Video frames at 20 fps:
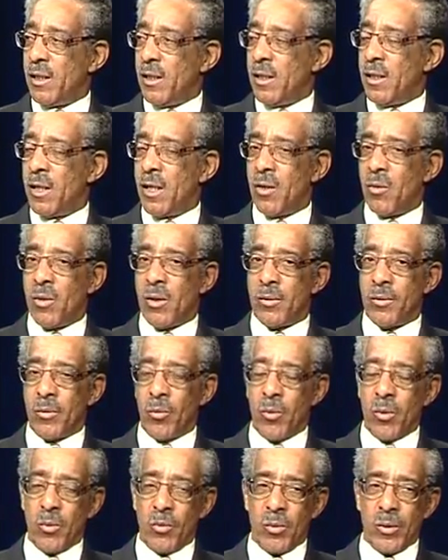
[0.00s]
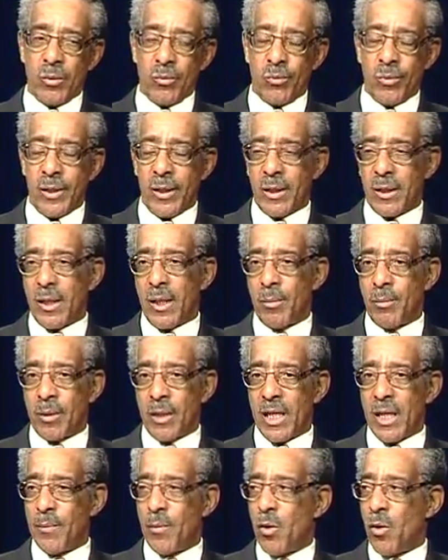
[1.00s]
You know, we can lay
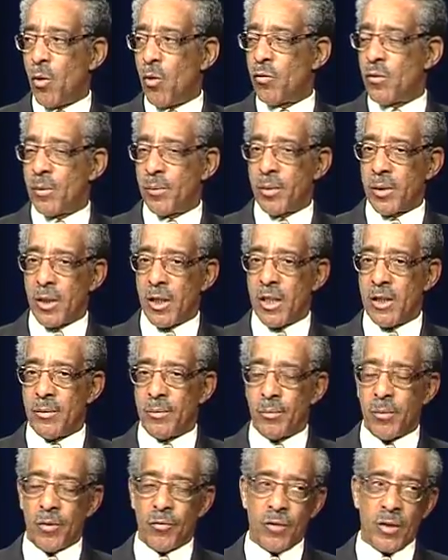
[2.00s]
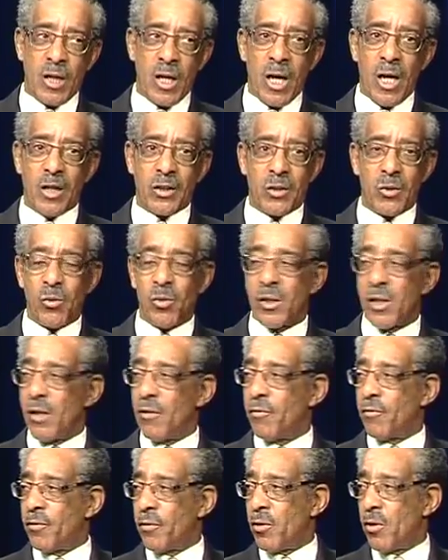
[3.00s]
blame all over the place, but regardless of who's at
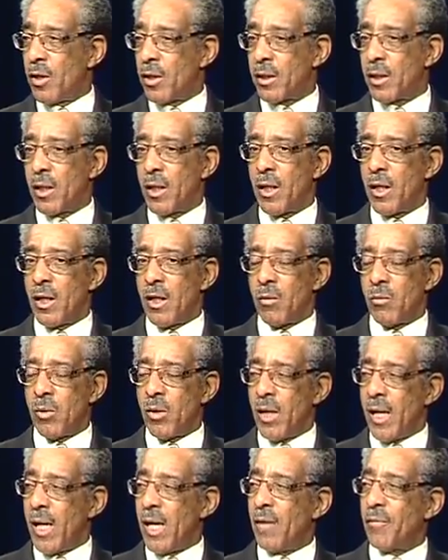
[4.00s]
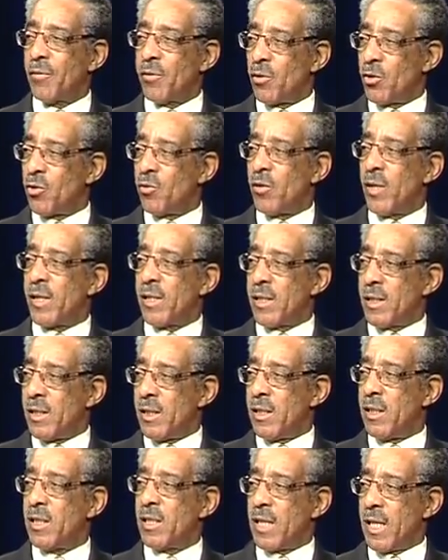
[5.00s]
fault, we'll have to address
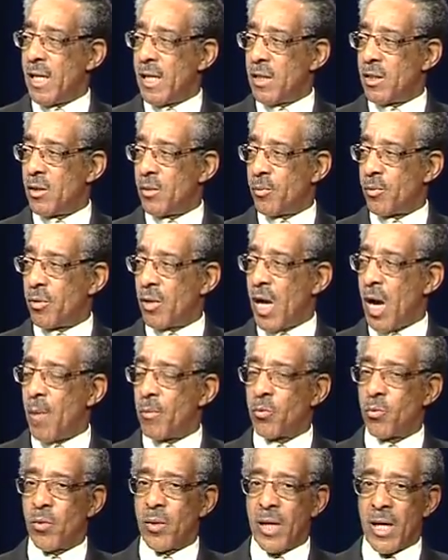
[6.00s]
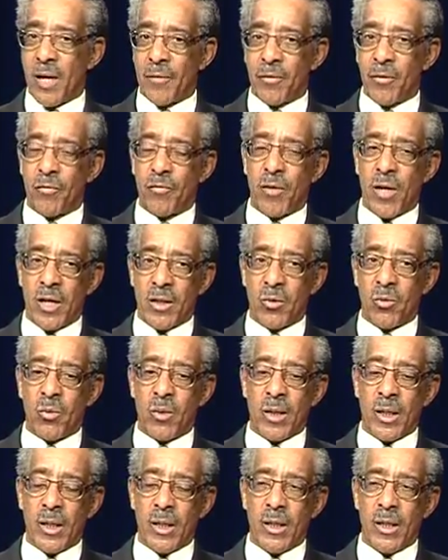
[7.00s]
these kinds of problems. We have to find a
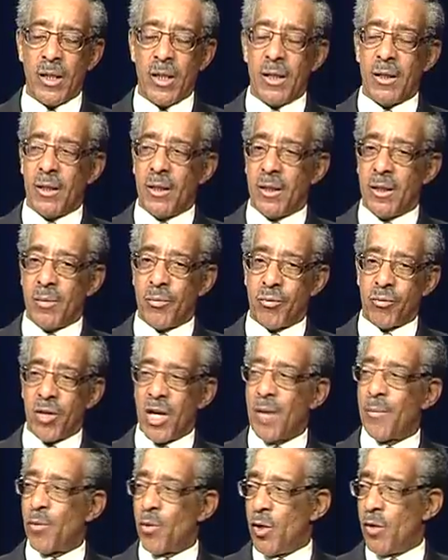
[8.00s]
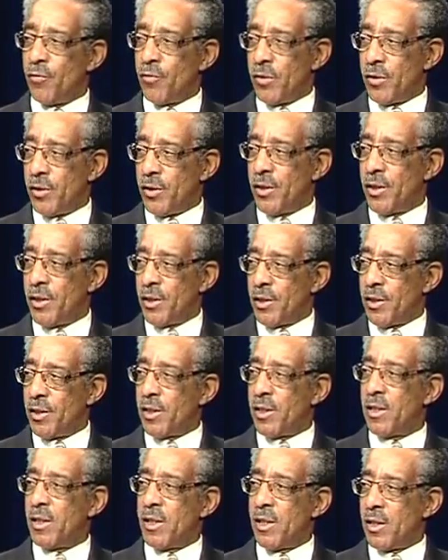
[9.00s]
way to get primary physicians
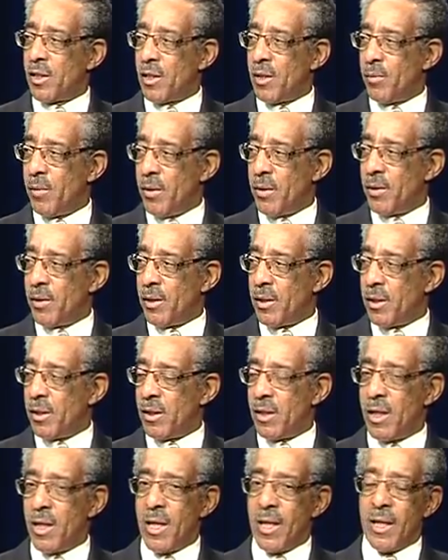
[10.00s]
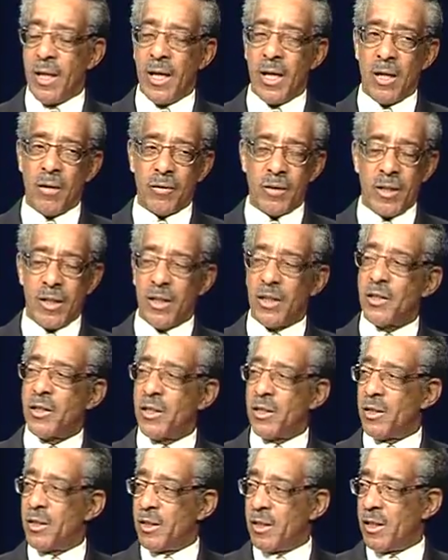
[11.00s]
in these communities, healthcare
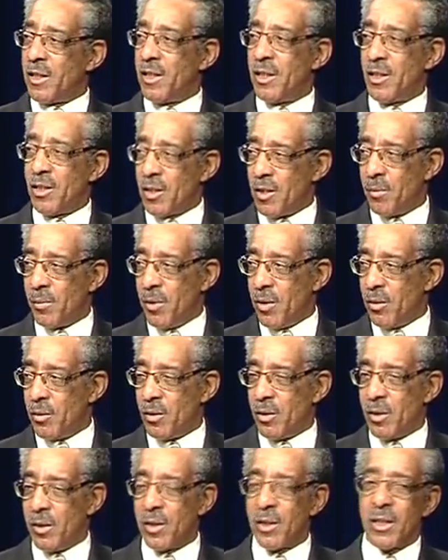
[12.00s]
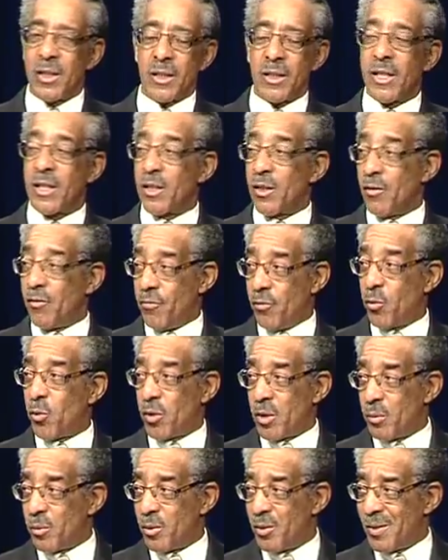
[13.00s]
centers in these communities that are
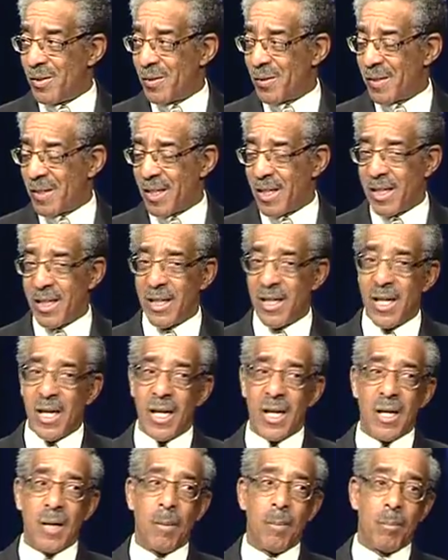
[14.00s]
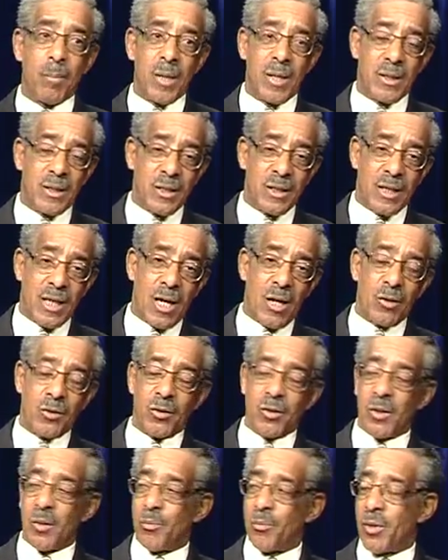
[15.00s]
affordable, okay? Message out to
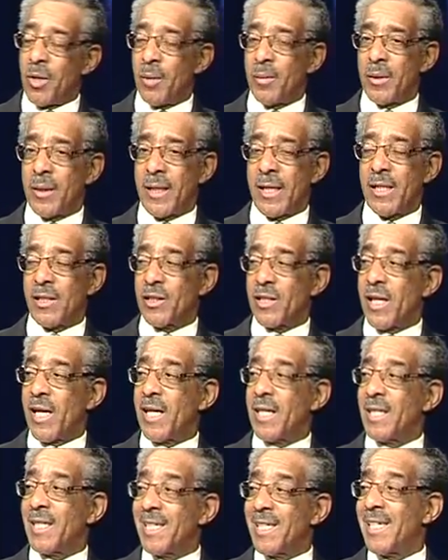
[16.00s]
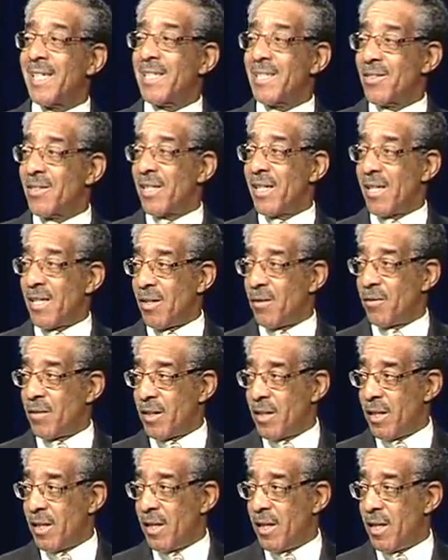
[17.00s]
the public as to how to get to the health
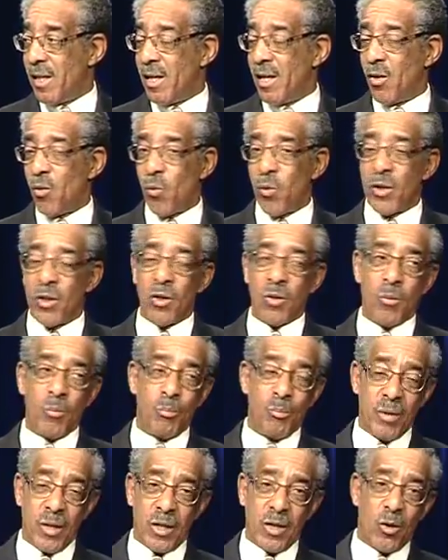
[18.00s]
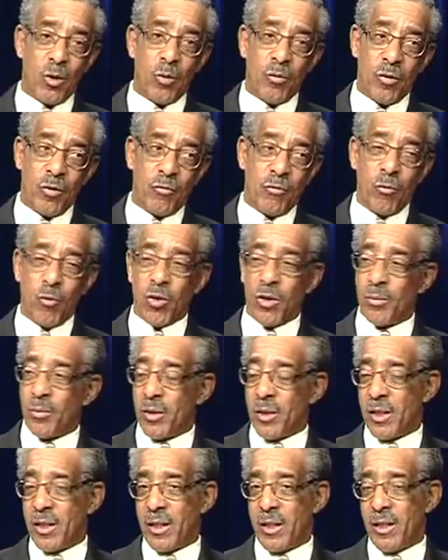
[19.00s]
care. We don't bicker over affordable
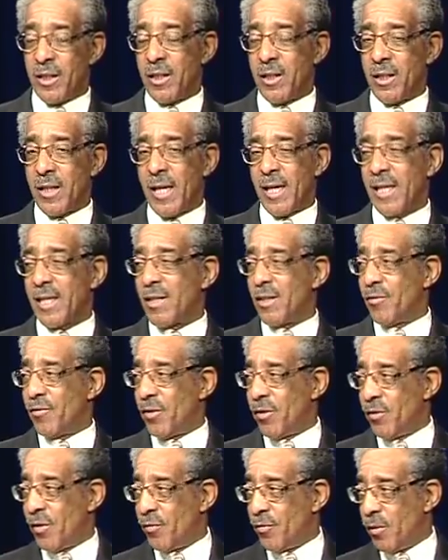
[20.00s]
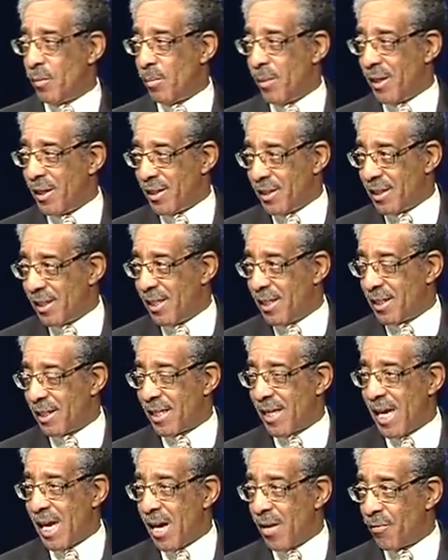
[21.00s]
care. If it makes sense to
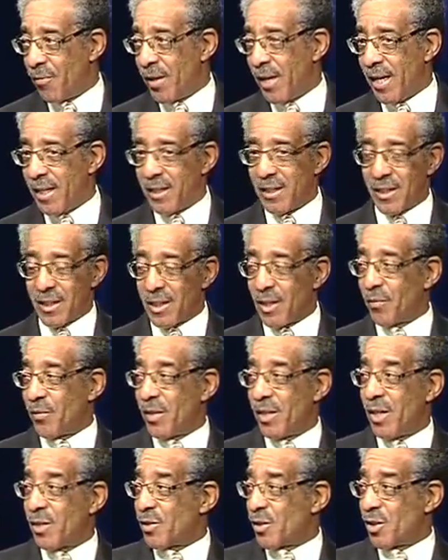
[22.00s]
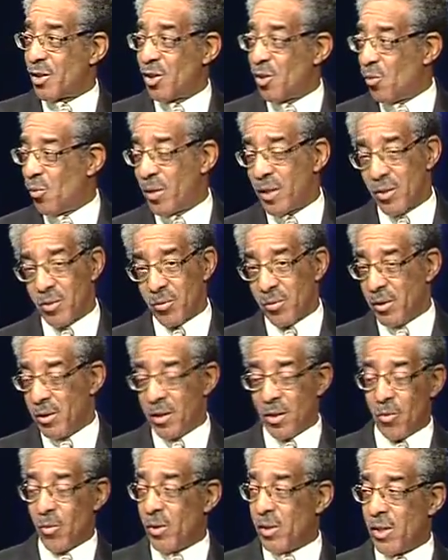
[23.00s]
have that and something else to go with it, you
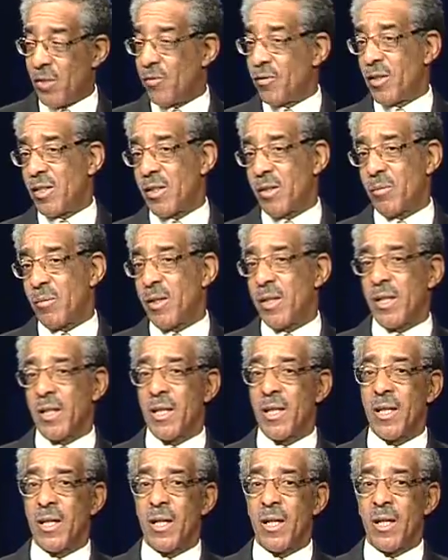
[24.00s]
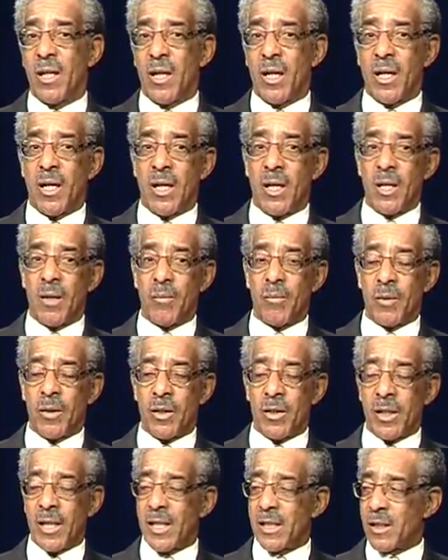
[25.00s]
know, what difference does it make? You
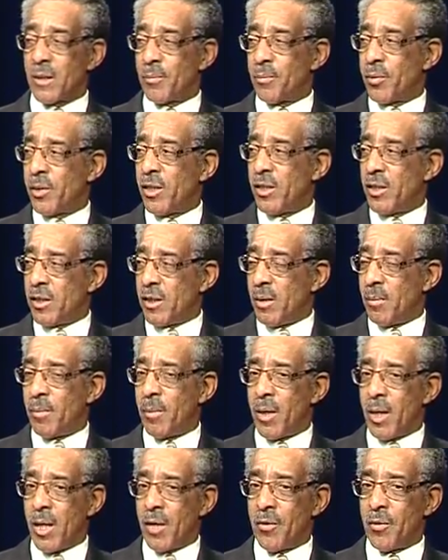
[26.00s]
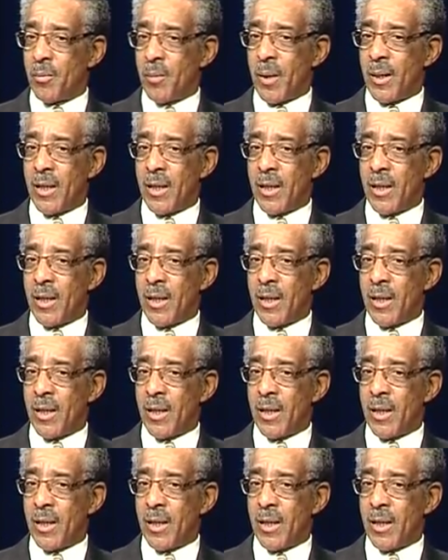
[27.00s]
know, that's the piece that bothered me.